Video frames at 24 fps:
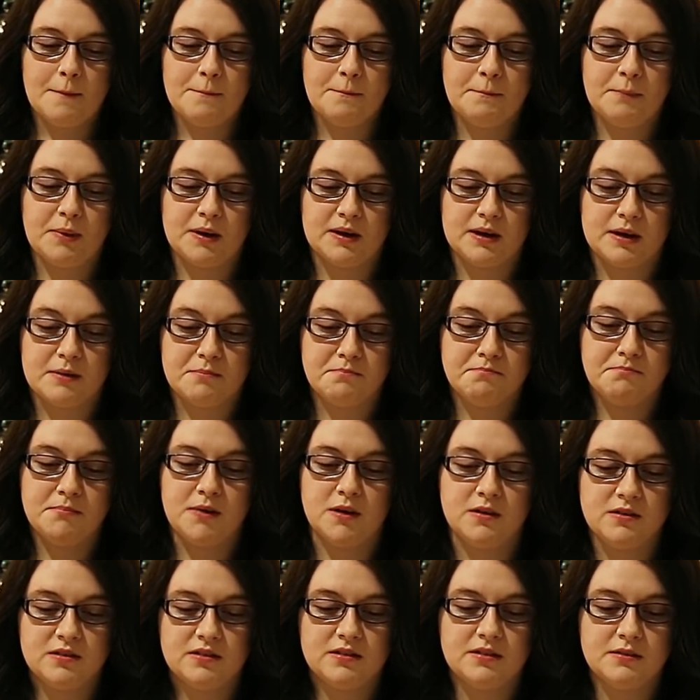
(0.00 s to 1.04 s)
But
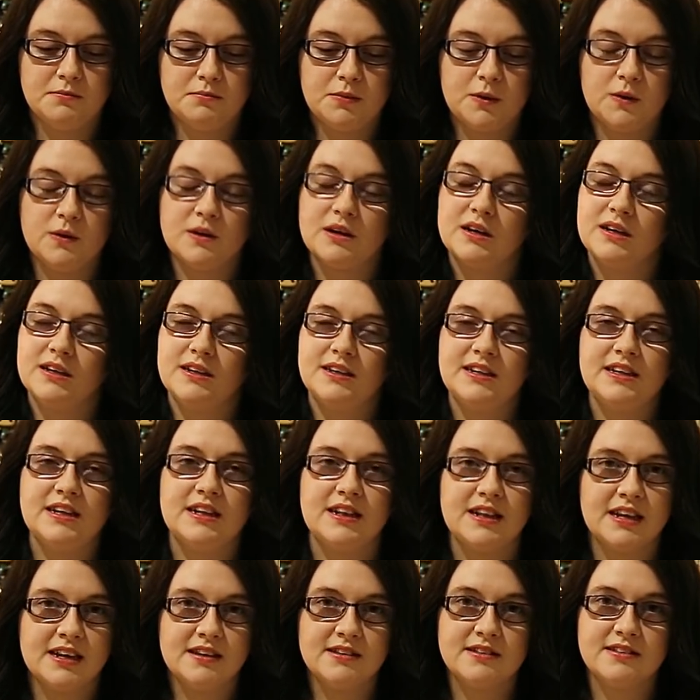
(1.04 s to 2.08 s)
most importantly,
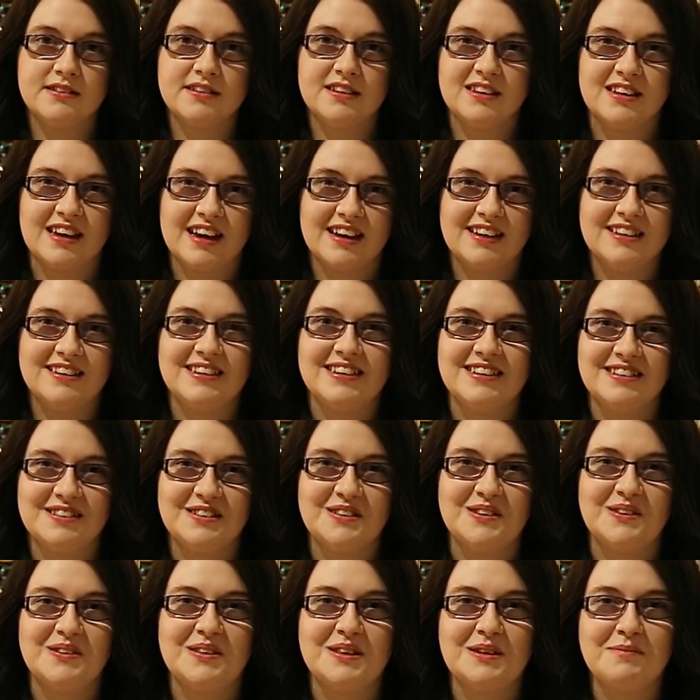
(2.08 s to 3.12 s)
let's get
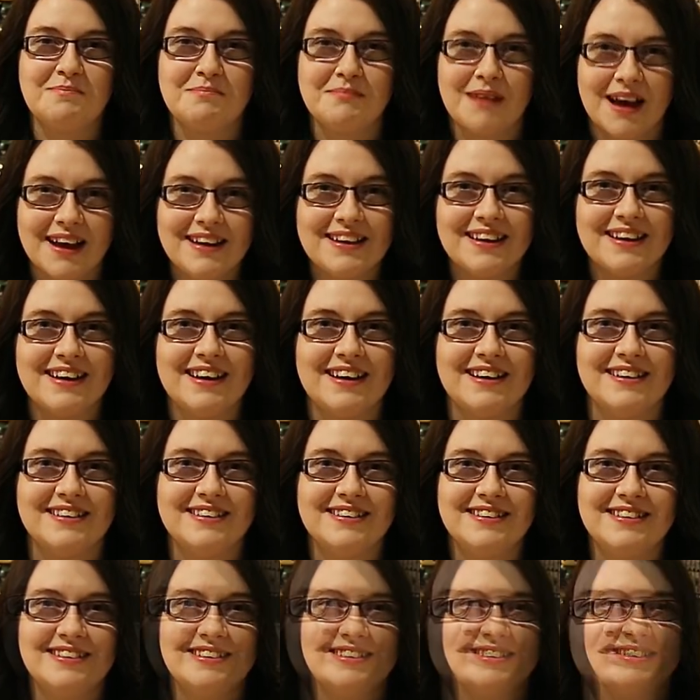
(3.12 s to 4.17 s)
to the manga.
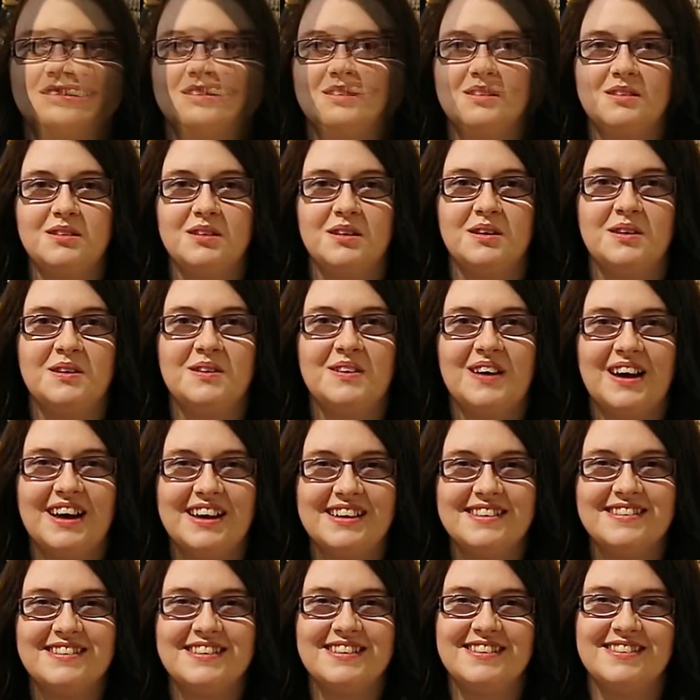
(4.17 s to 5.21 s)
So
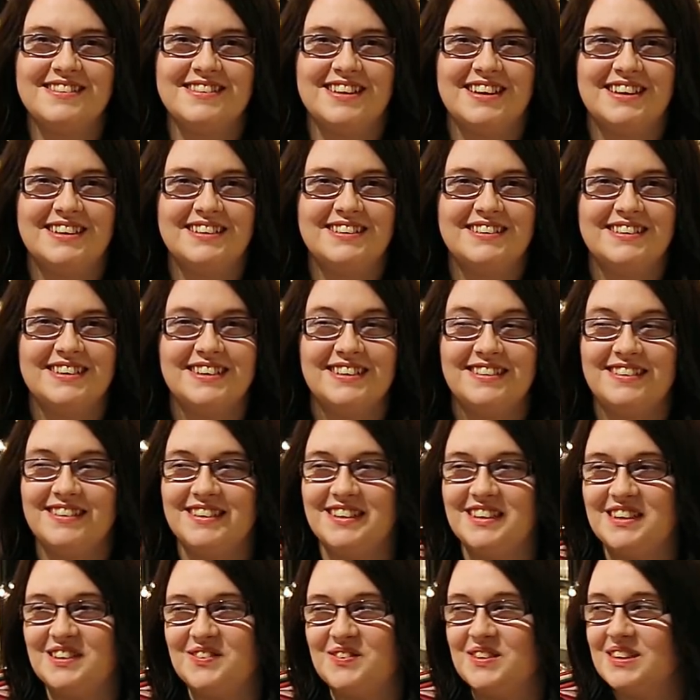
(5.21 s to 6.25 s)
as I said, I
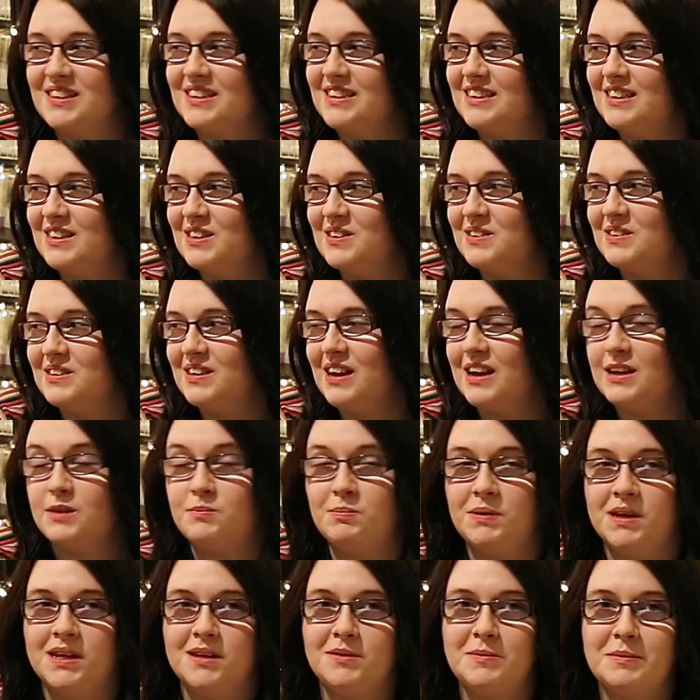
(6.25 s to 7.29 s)
genuinely thought I'd
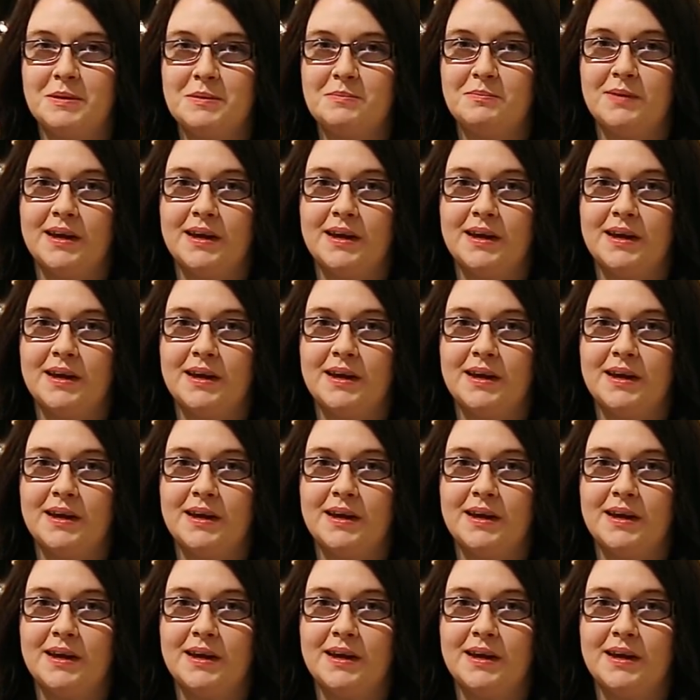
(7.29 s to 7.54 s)
been a bit